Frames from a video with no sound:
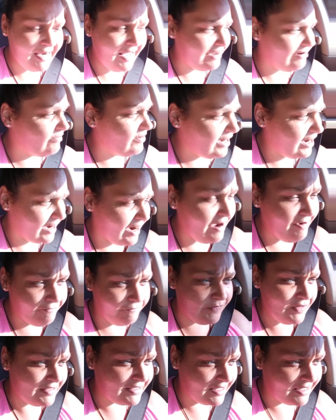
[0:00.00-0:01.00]
it. I don't care how
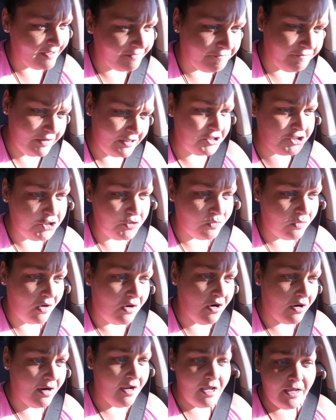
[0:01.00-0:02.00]
physically fit you
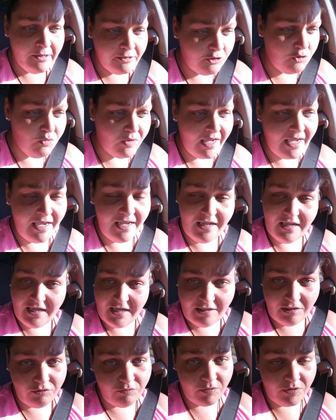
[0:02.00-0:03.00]
are. You can't
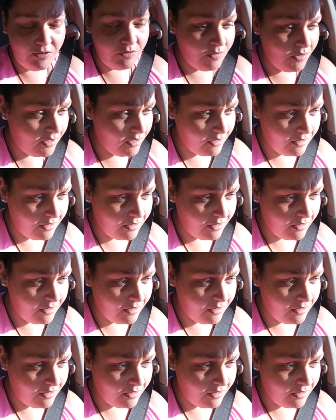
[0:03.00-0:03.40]
get through